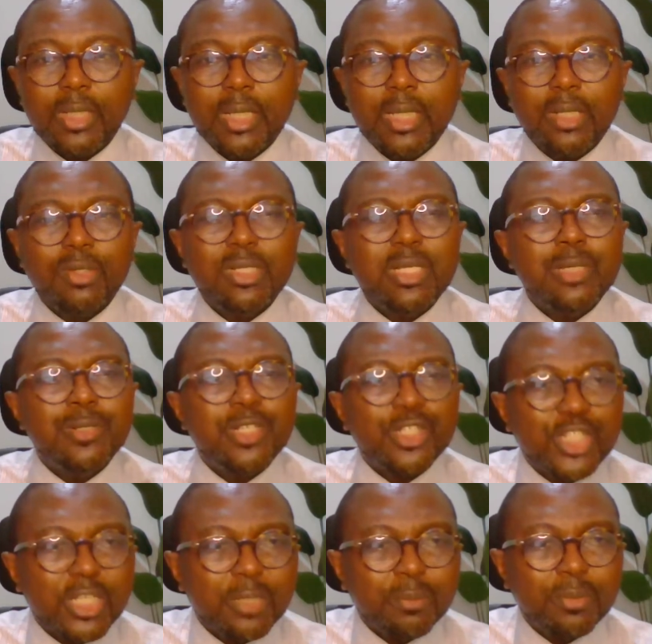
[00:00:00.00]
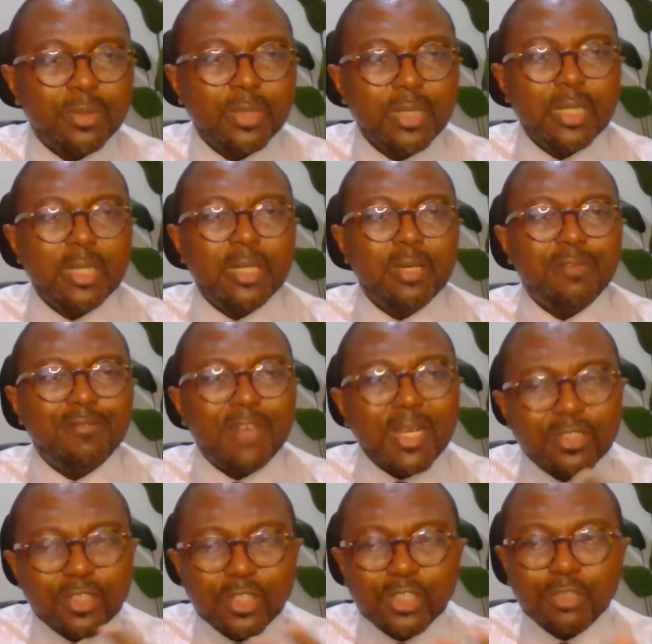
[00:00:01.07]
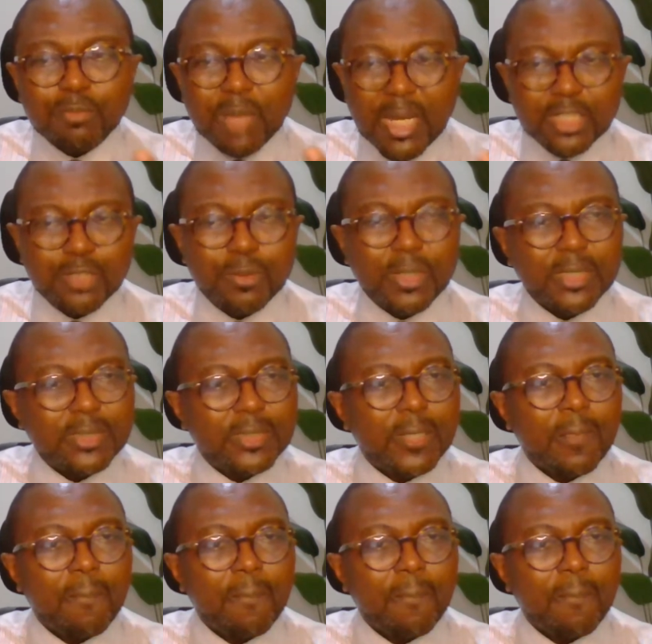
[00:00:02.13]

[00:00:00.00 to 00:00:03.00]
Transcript: leadership versus management.